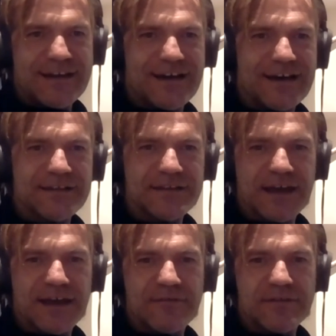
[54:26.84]
And
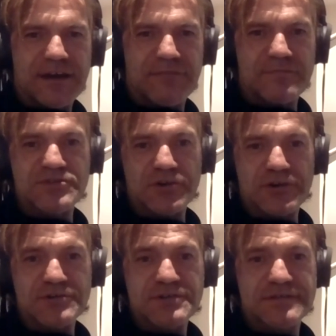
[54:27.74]
uh, you have
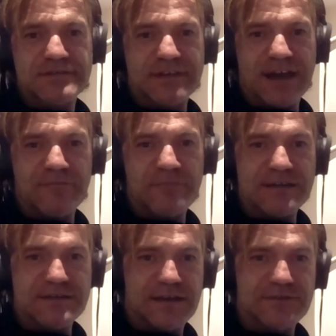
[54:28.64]
masseurs, you have
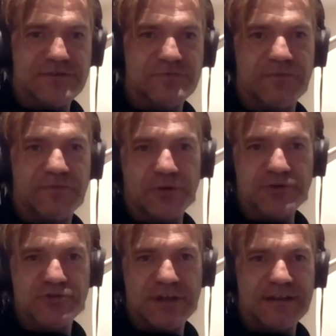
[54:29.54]
massages before
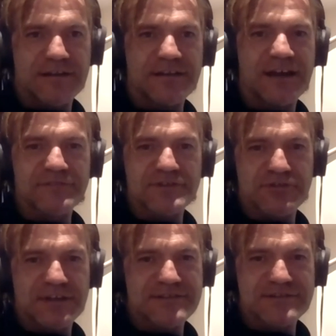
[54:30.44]
training and after
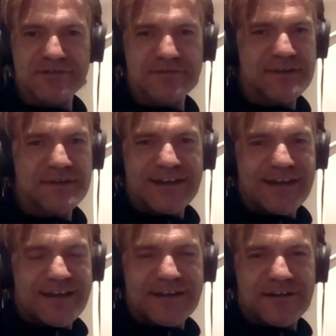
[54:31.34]
training. So
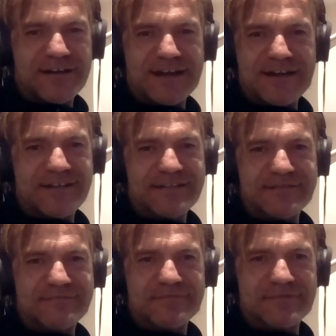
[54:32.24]
uh,
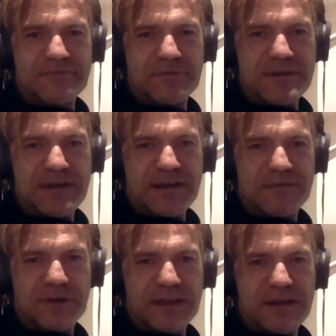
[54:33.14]
when you're
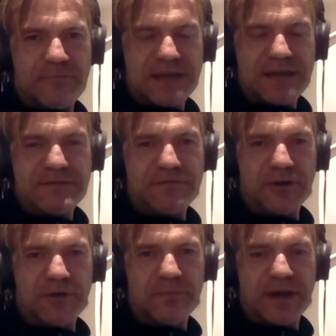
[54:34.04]
when you're a massive
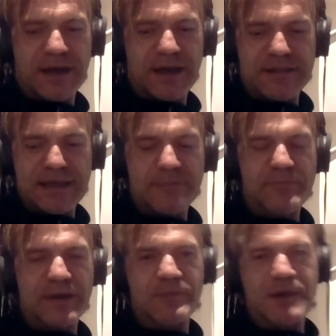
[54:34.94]
club, uh, they can
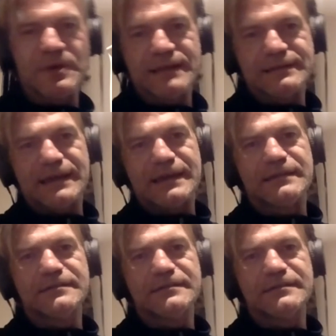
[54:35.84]
bring people like that in.